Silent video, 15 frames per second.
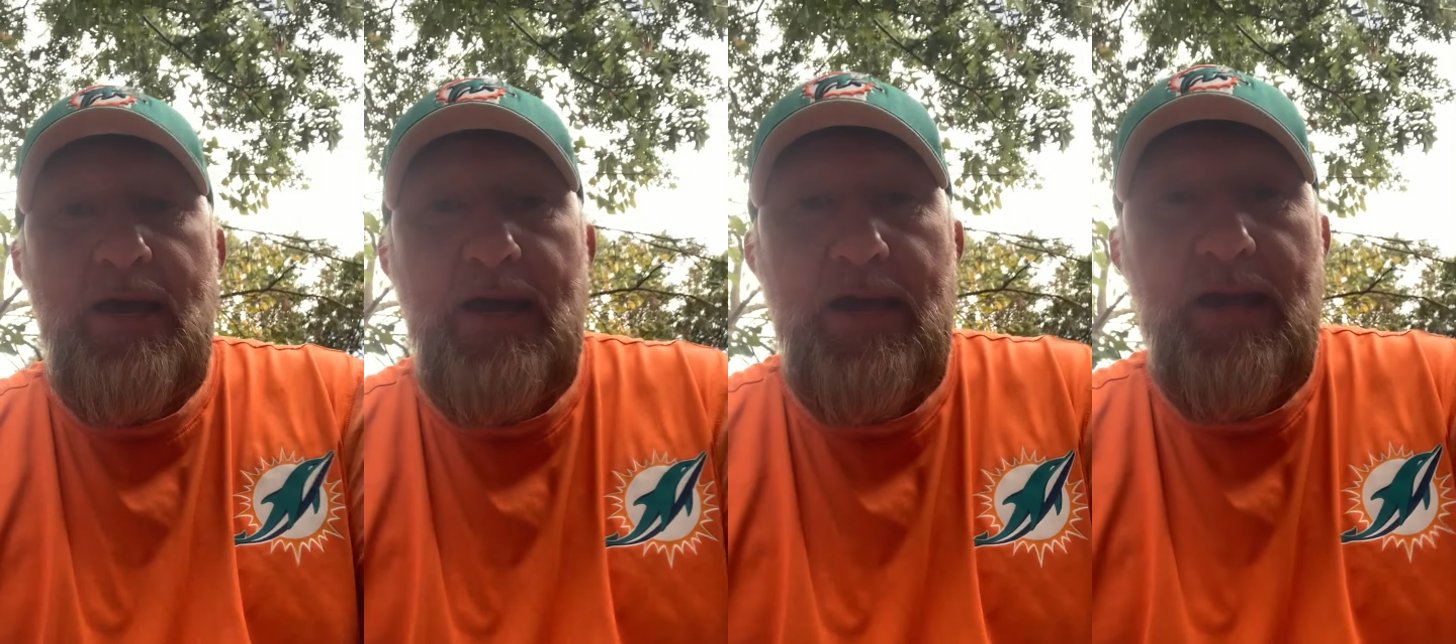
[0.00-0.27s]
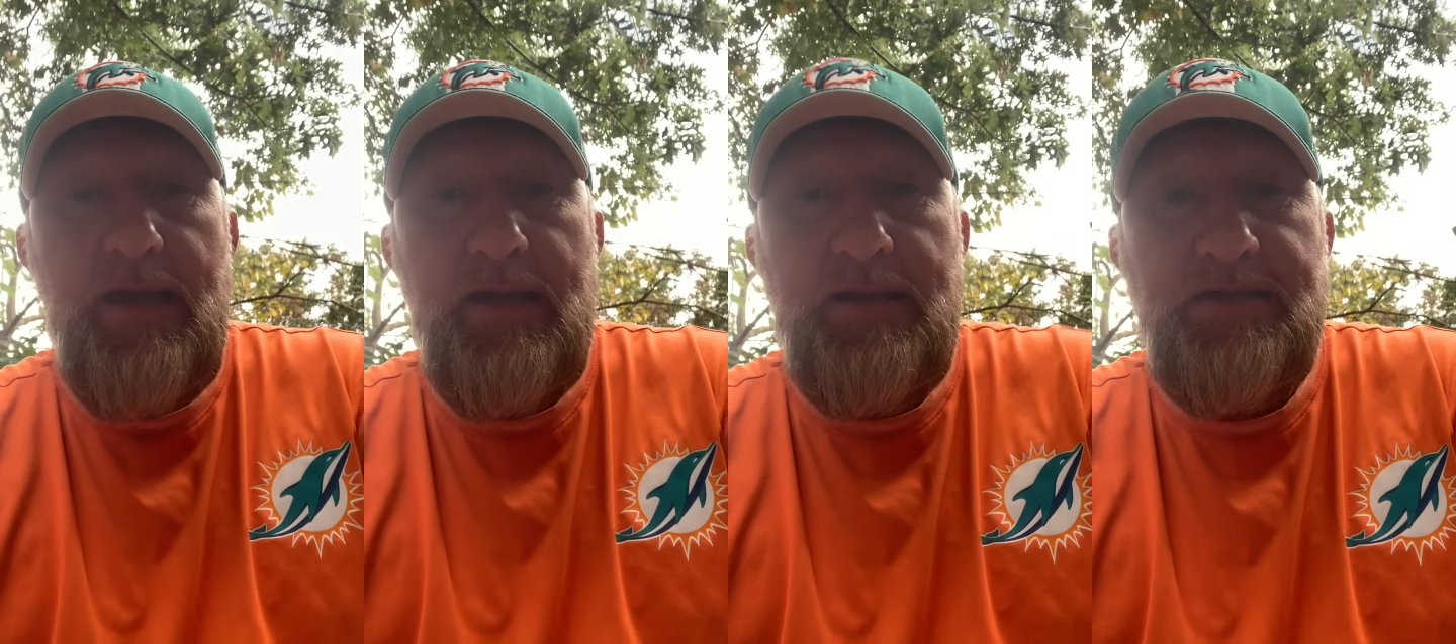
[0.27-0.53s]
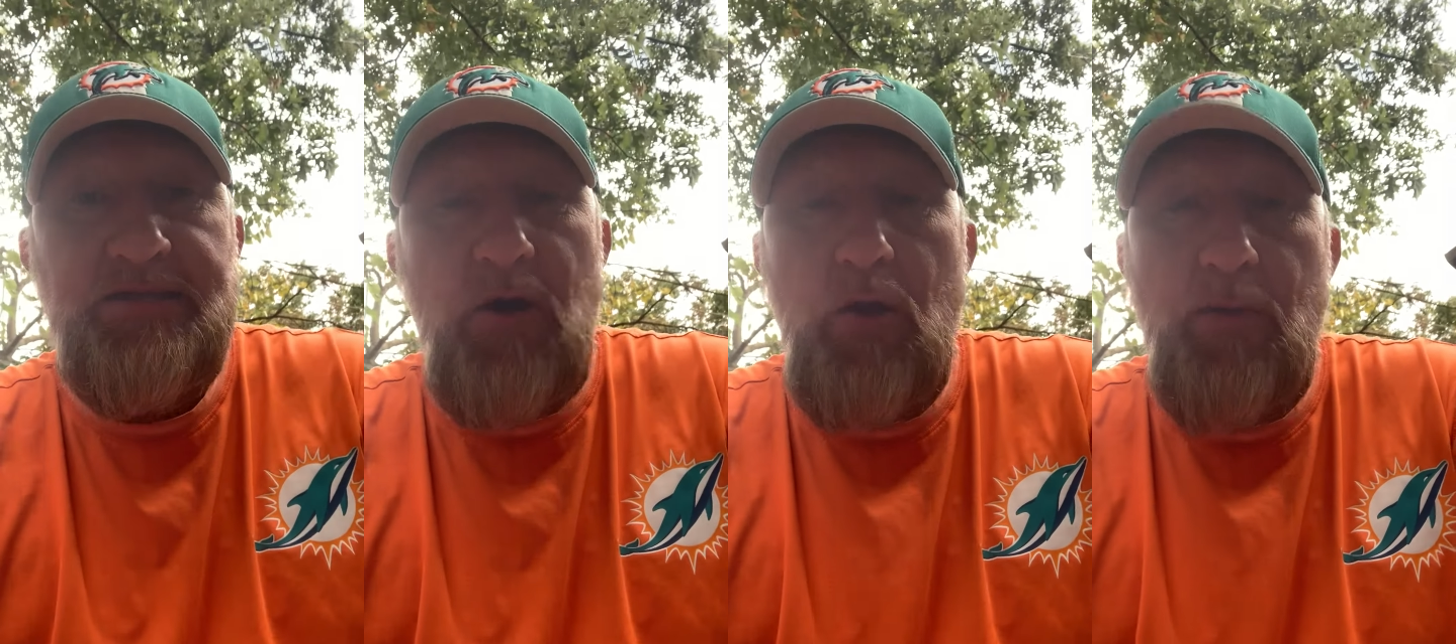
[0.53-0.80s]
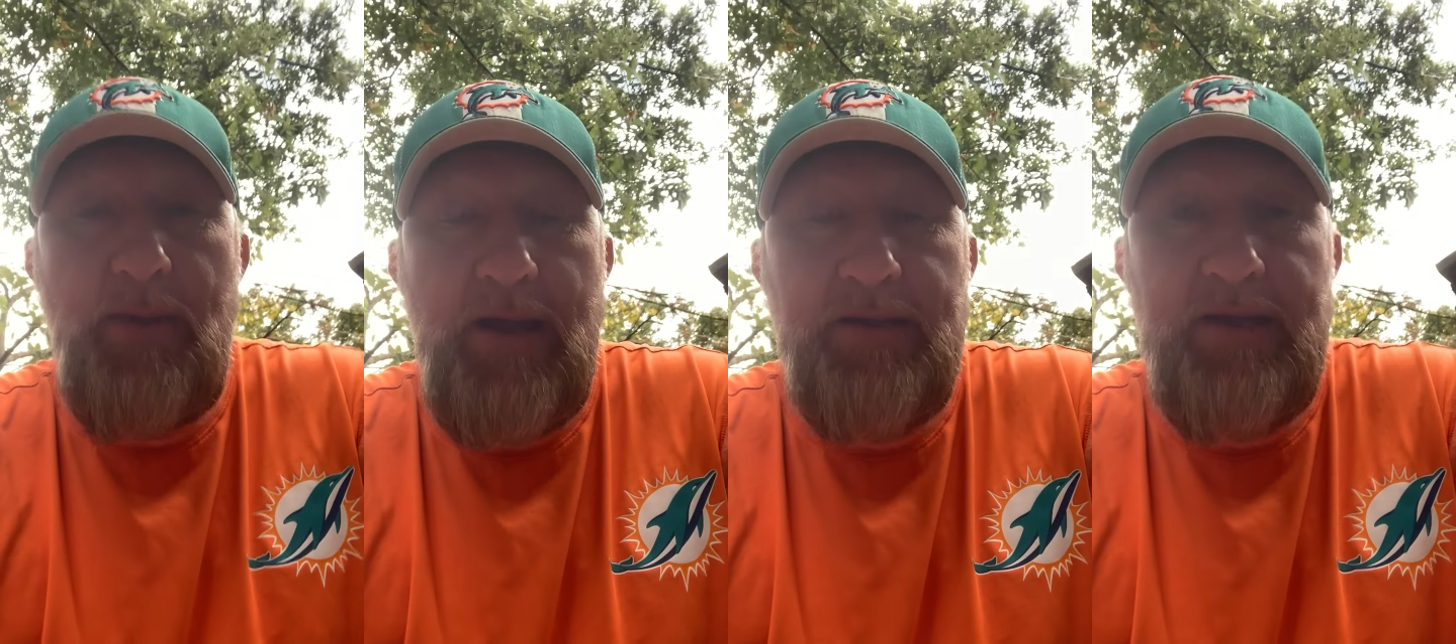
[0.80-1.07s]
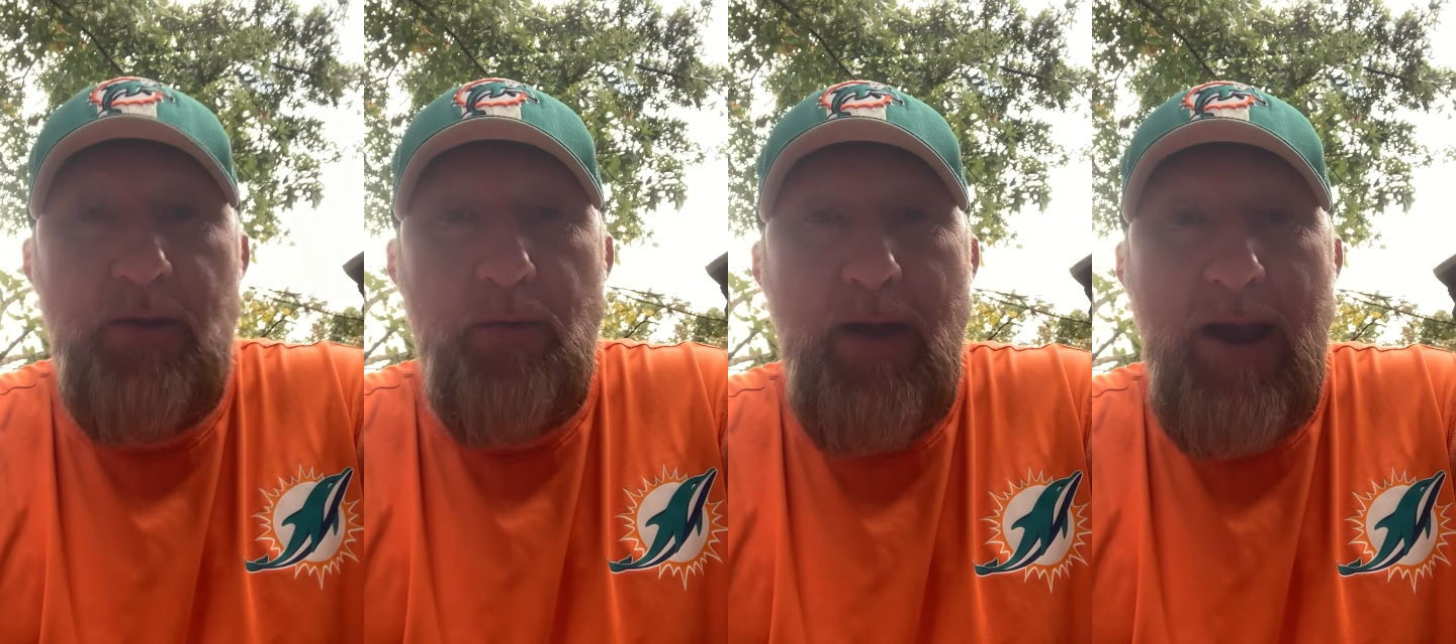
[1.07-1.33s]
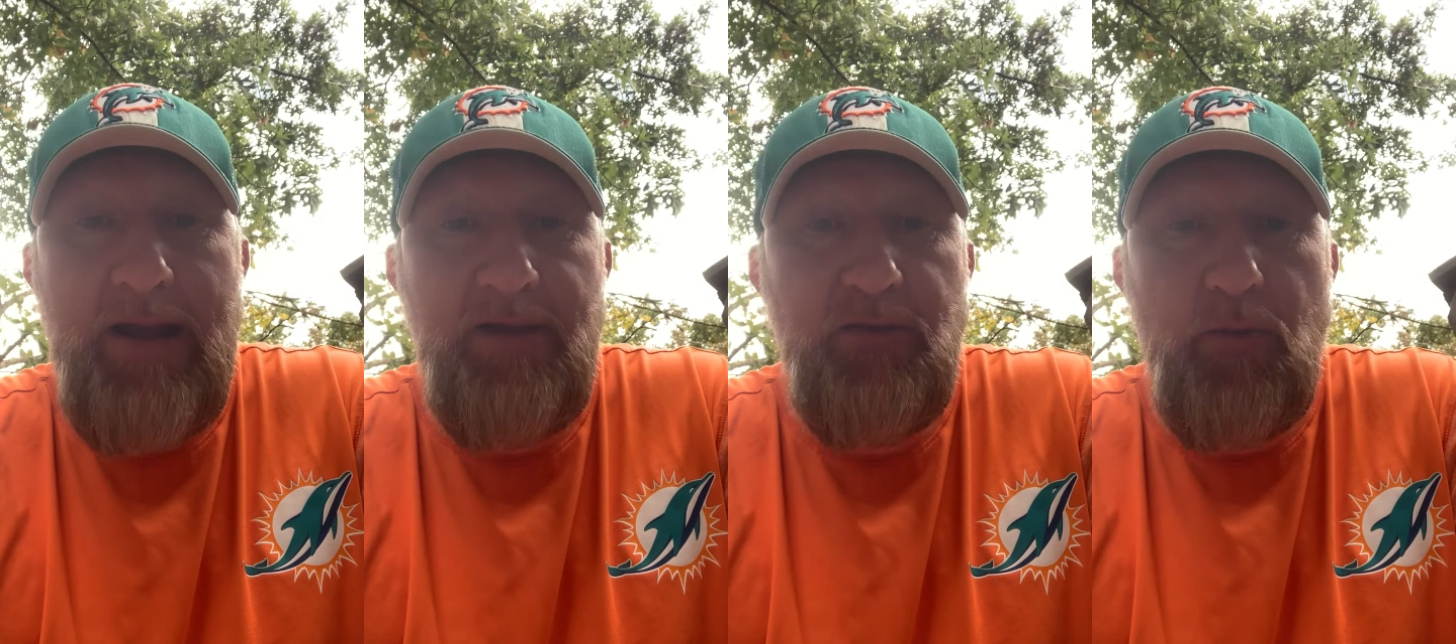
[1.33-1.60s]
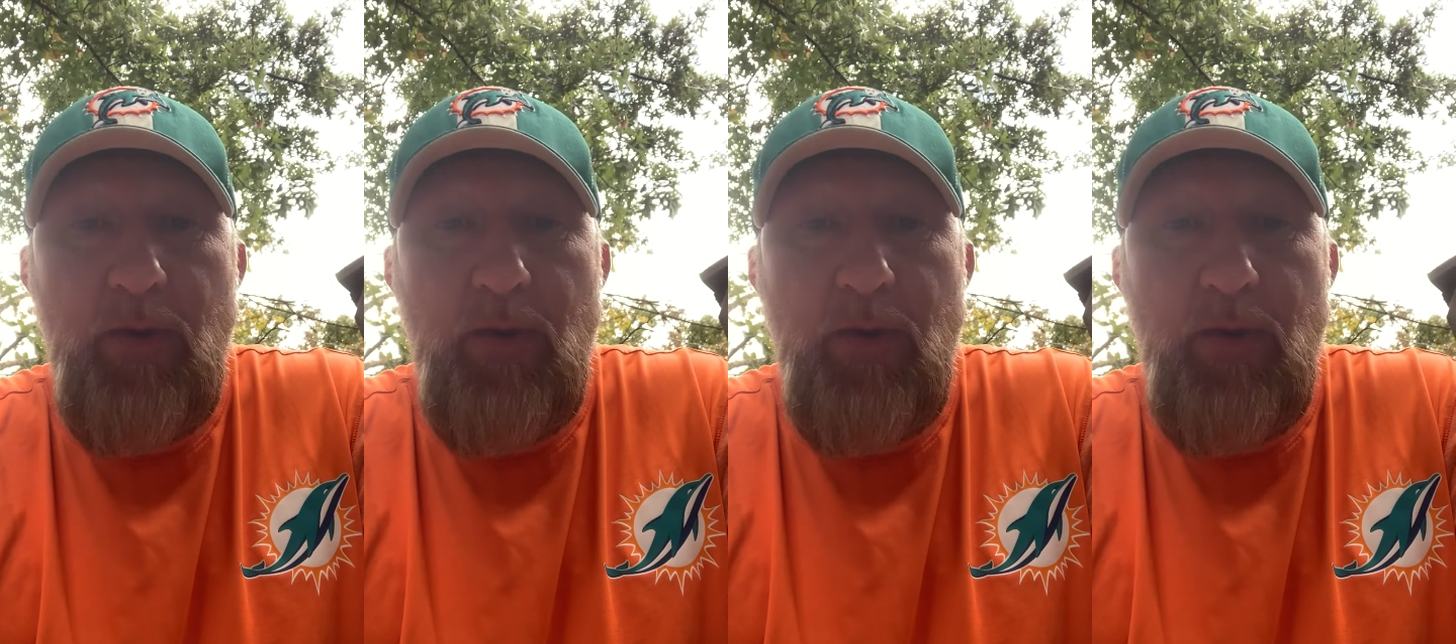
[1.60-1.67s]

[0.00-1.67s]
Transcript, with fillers: And it's all about getting right at the